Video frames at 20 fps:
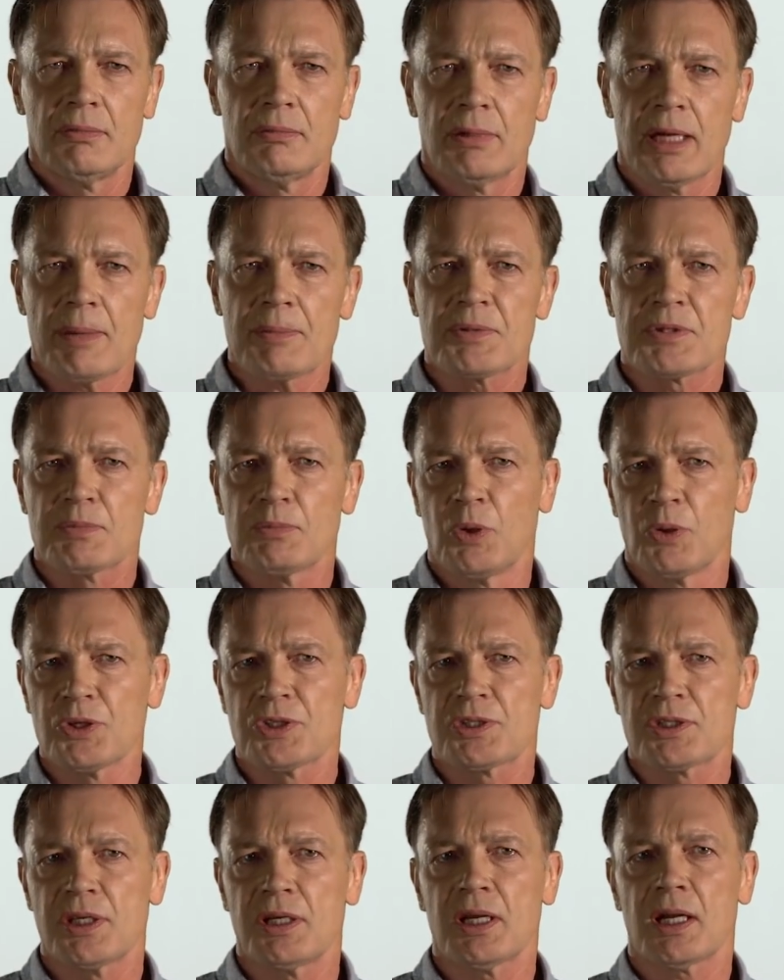Perhaps more
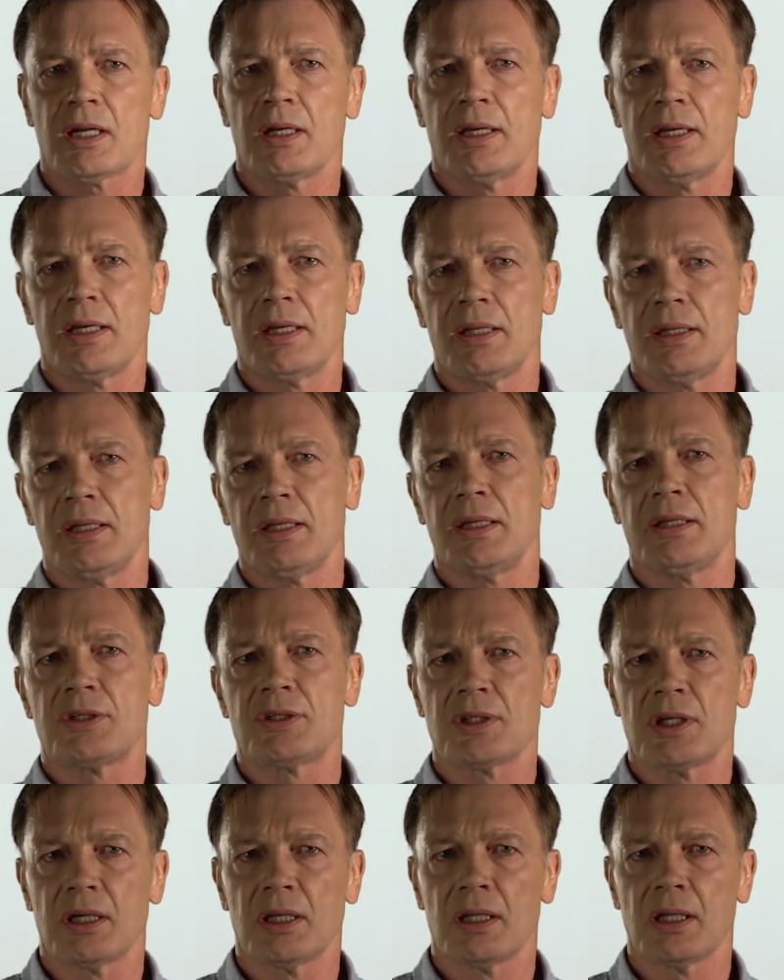cynically in the
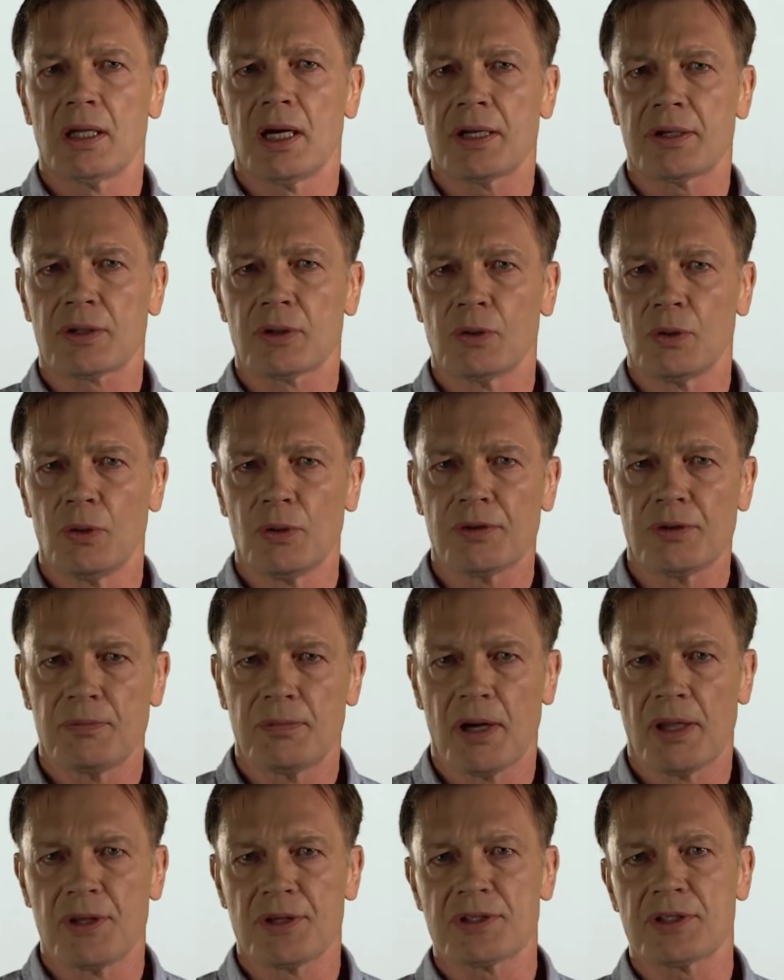journal article authored
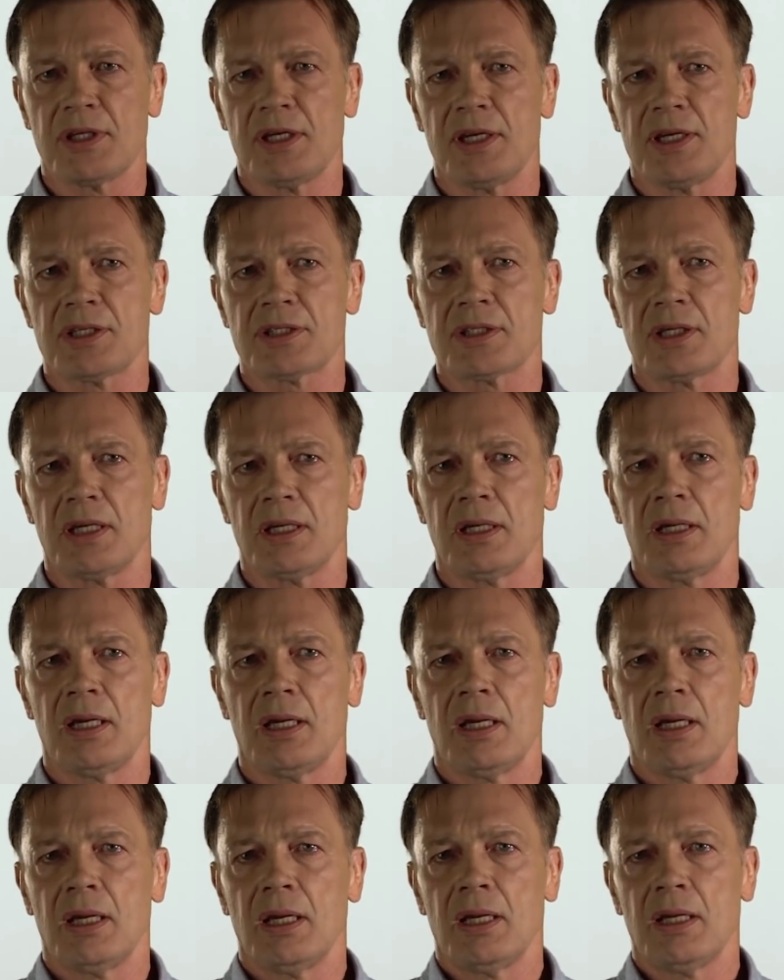by the CDC,
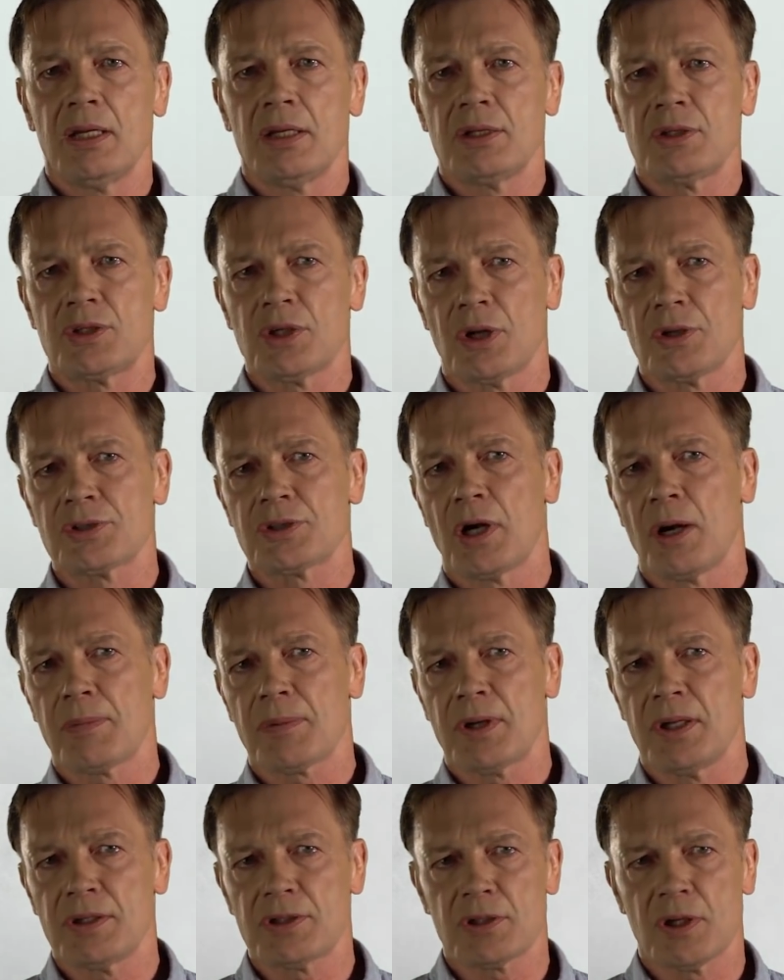Johns
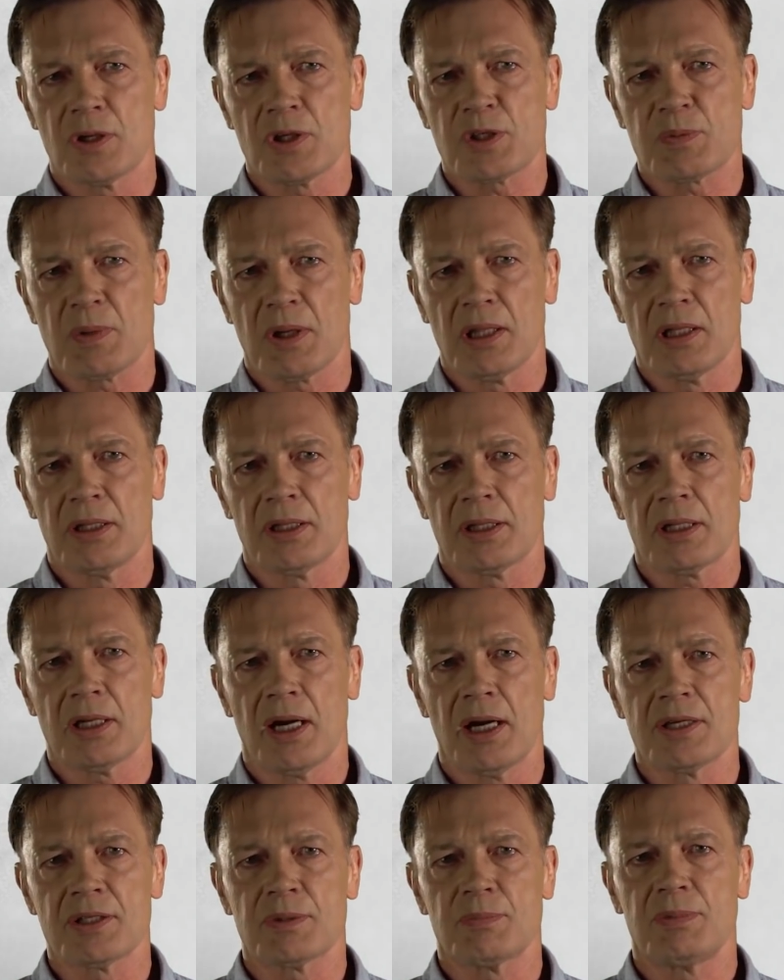Hopkins Hospital and
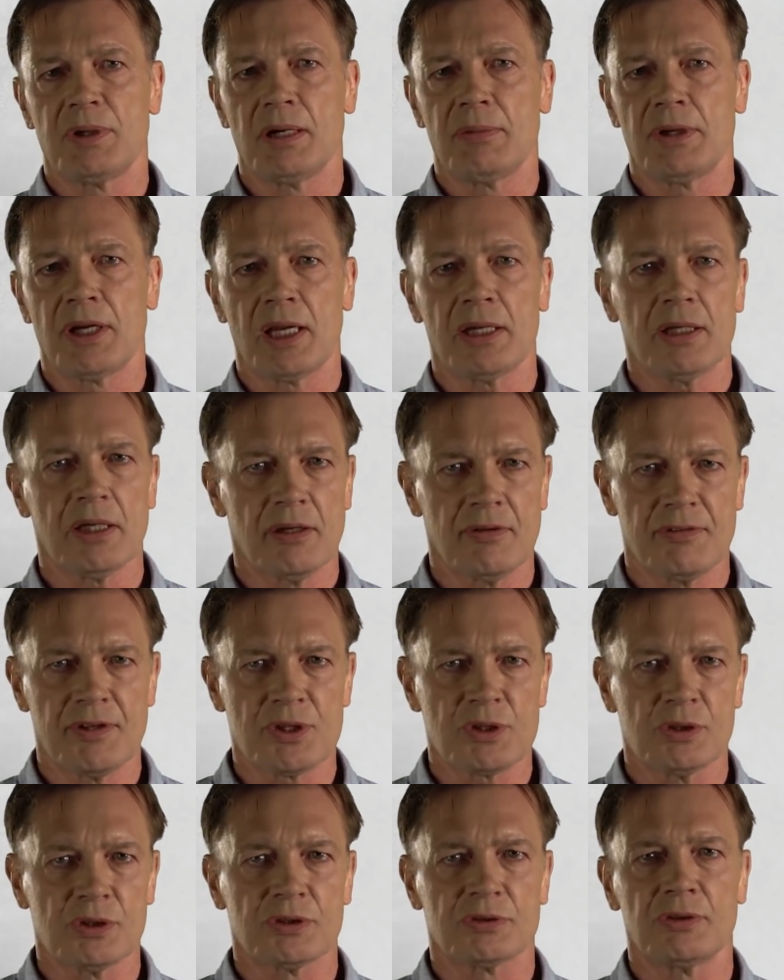Kaiser Permanente
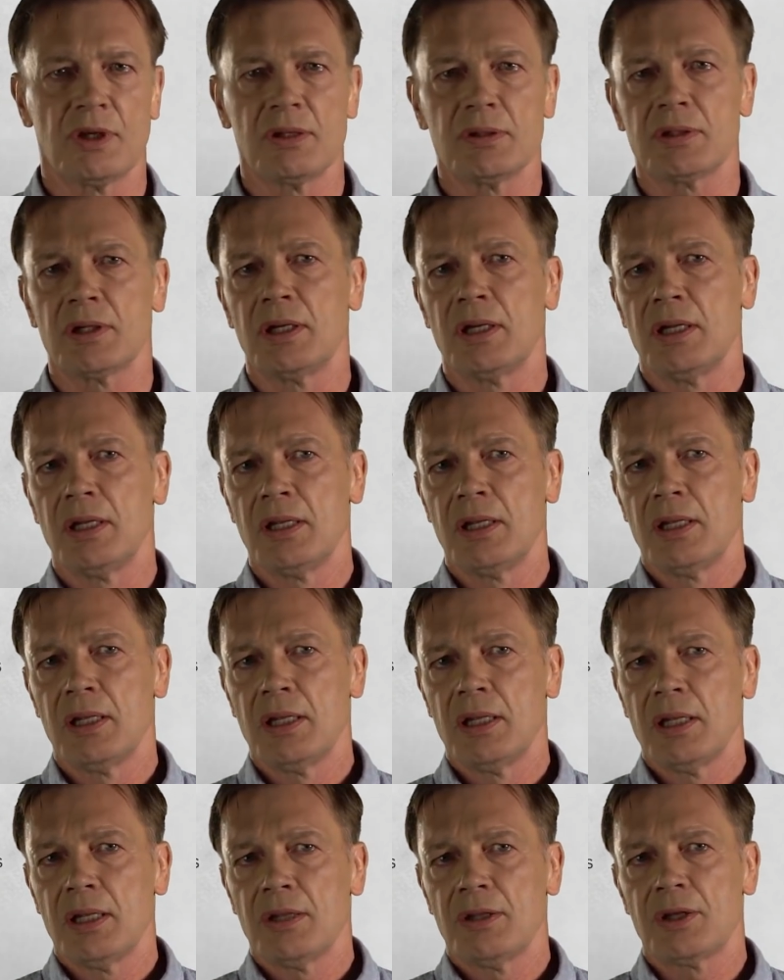officials wrote
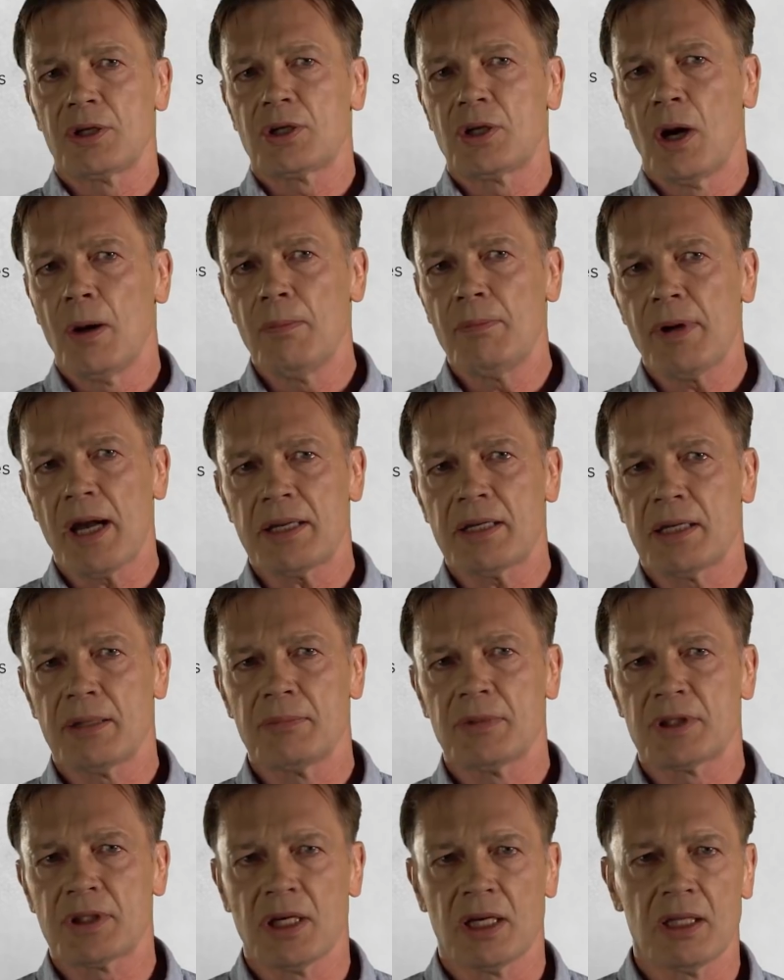that combating
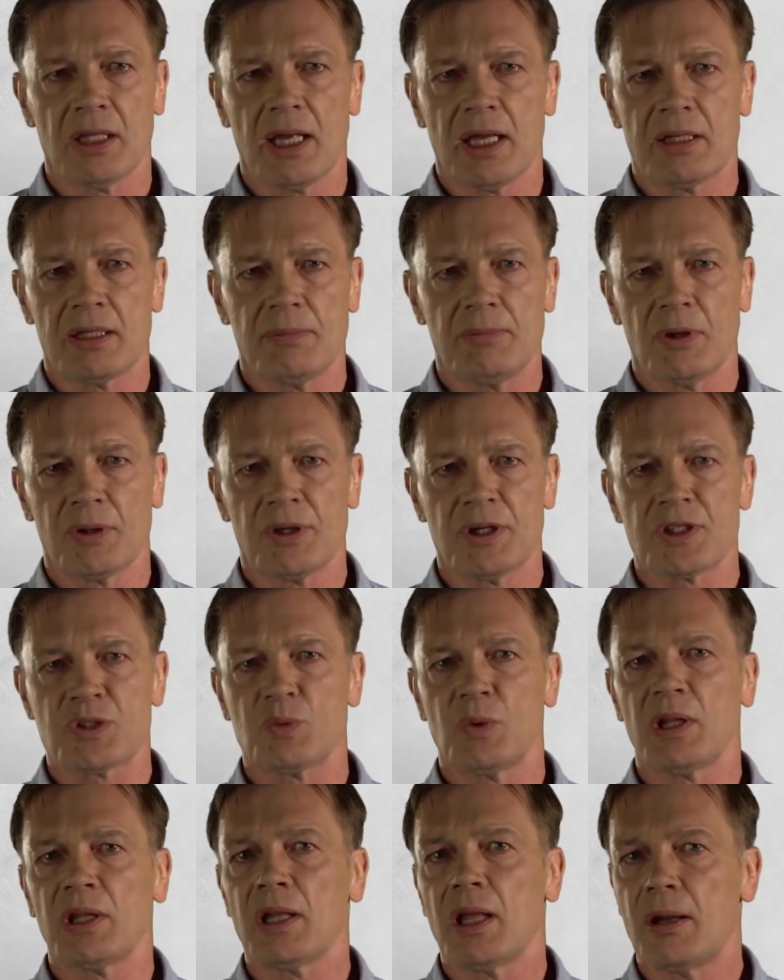maternal antibodies
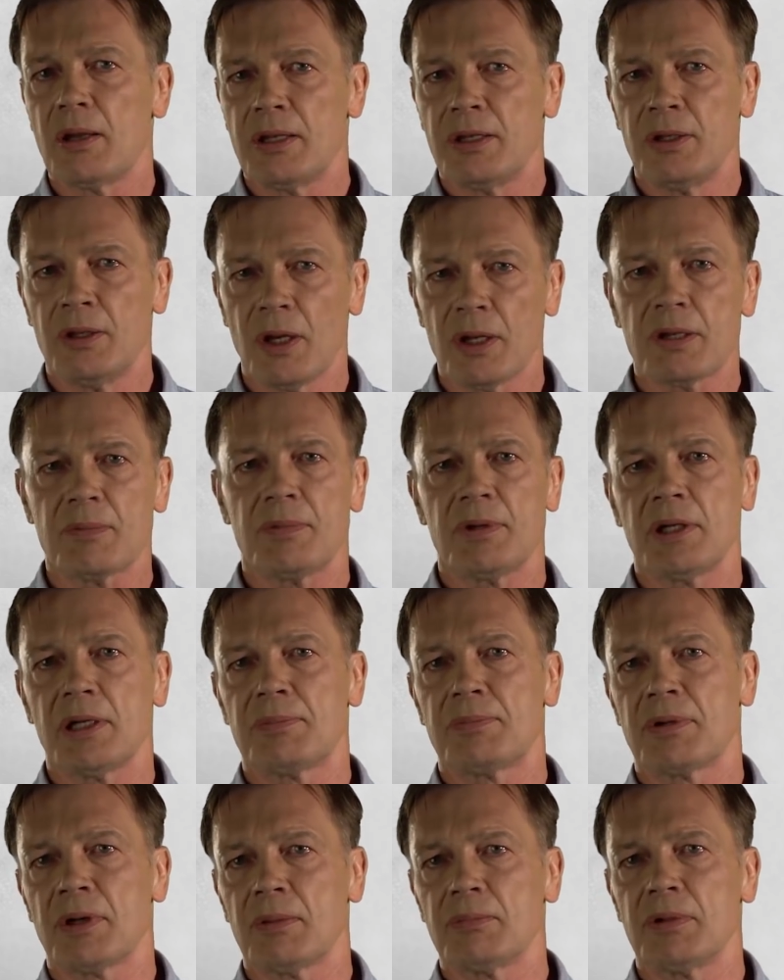will not be a
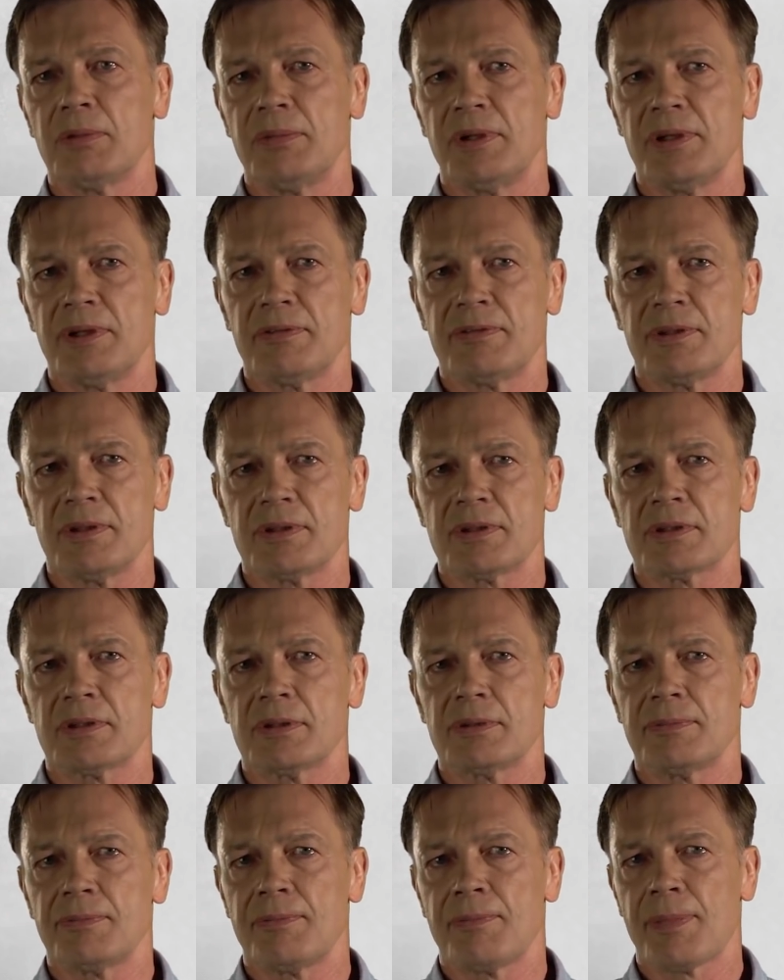problem in the future
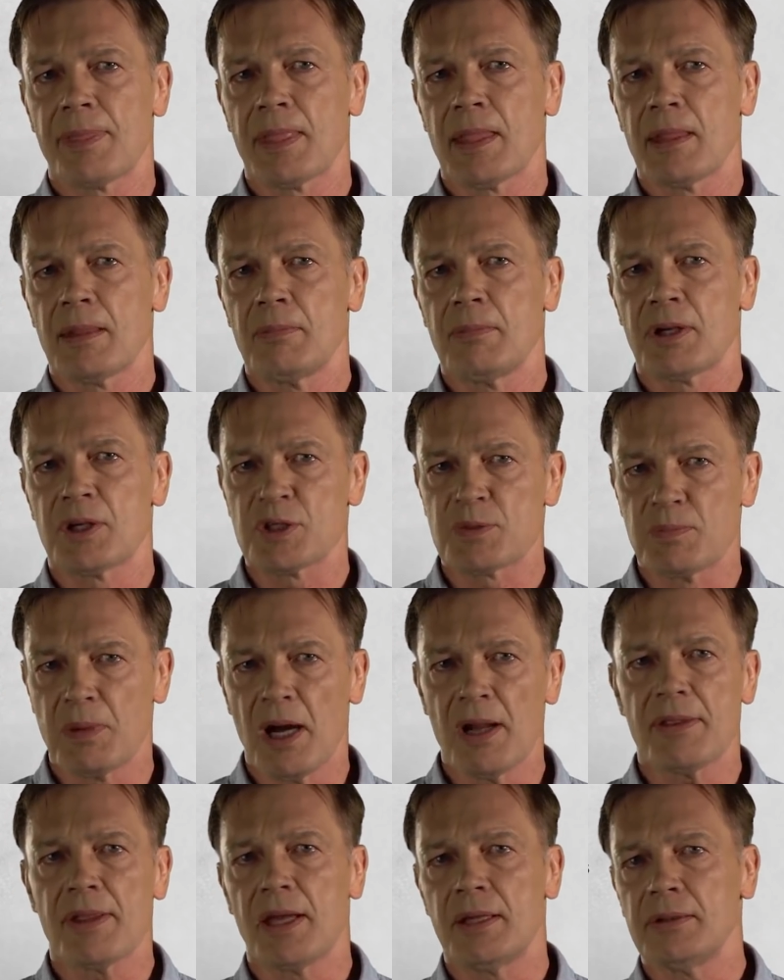because
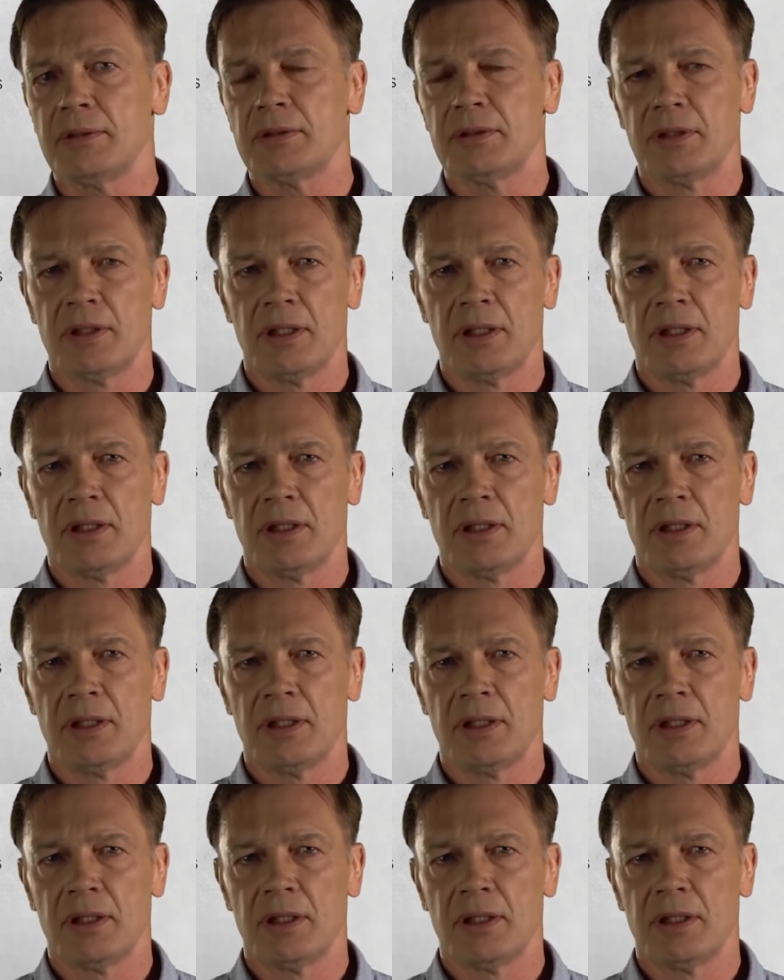by then